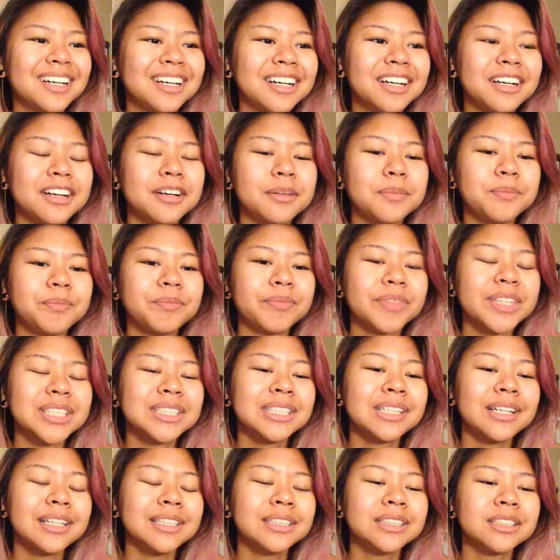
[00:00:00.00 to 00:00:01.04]
Um,
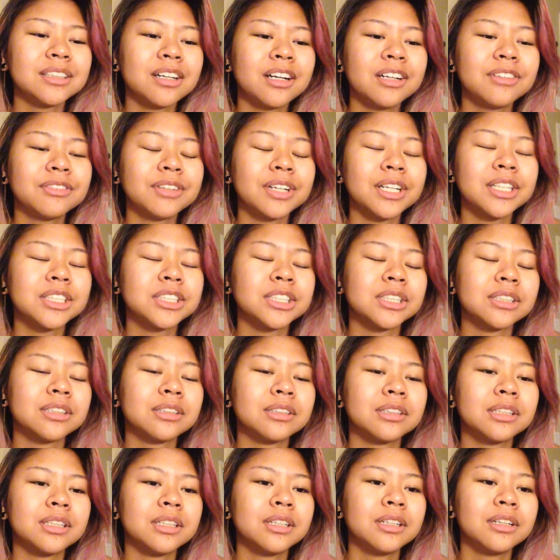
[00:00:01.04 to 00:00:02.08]
it's a nice song, very
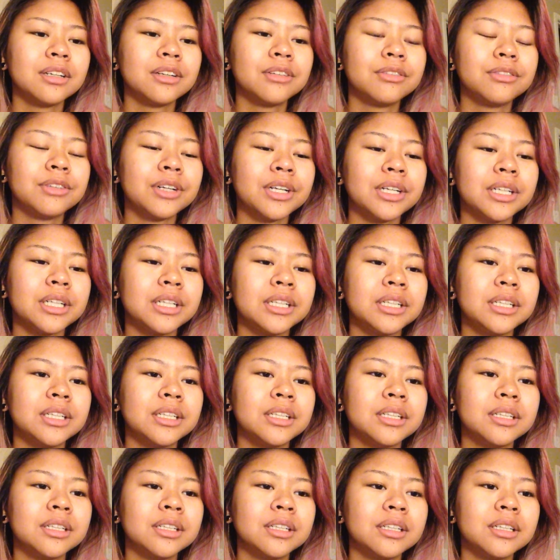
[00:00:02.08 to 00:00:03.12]
chill,
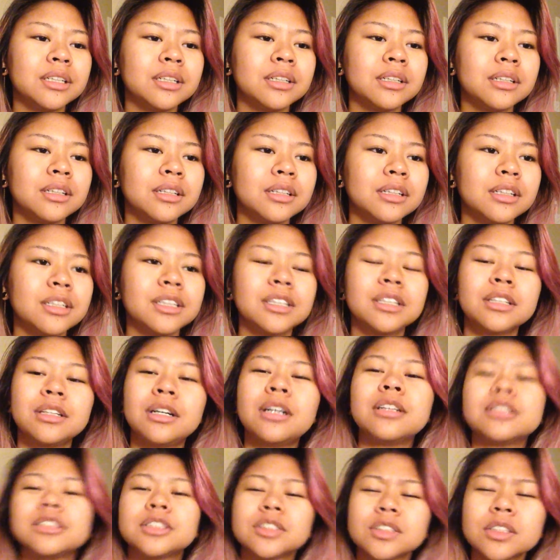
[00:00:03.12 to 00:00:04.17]
very
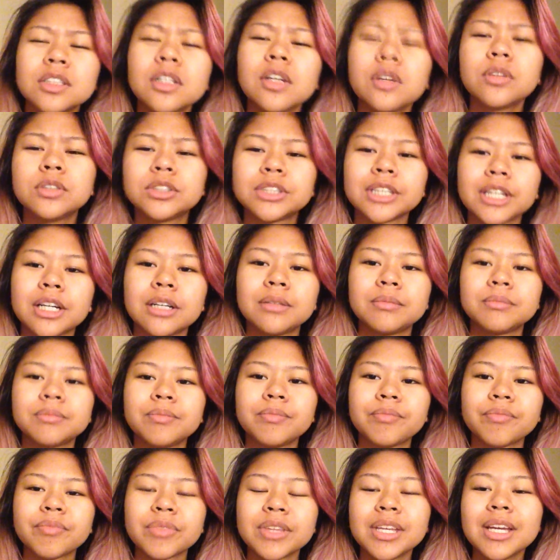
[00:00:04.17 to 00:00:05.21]
uh, Slow Jam.
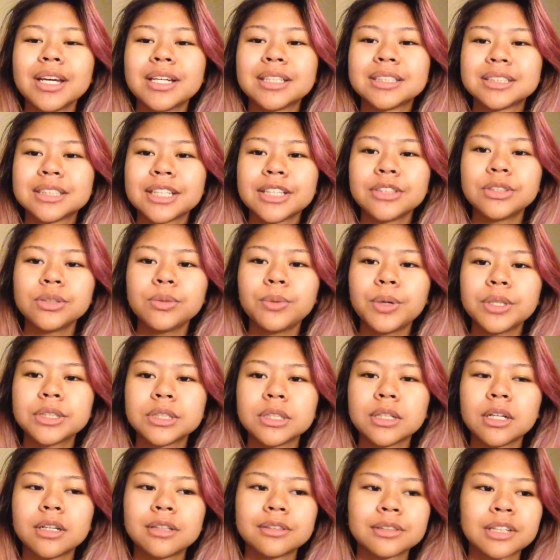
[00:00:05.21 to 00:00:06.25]
Yes, I do watch
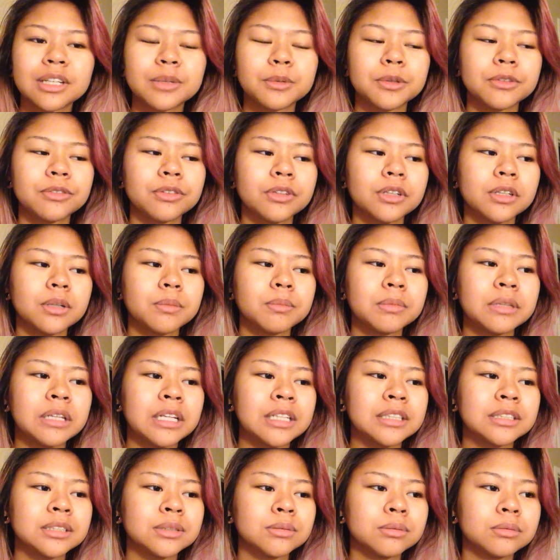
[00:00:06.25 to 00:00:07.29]
a lot of Kevin Phillip, and
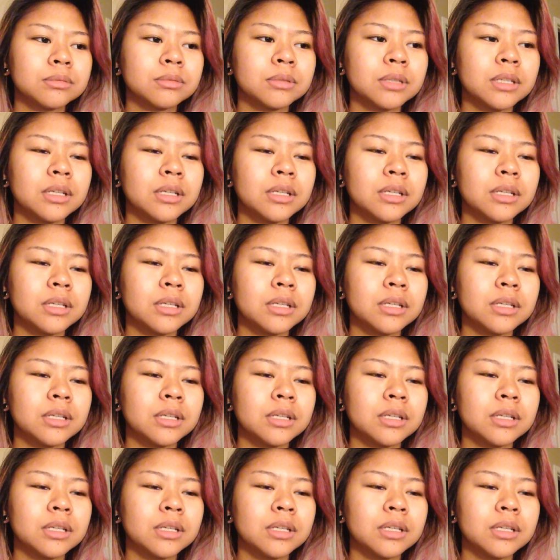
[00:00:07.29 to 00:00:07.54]
that's.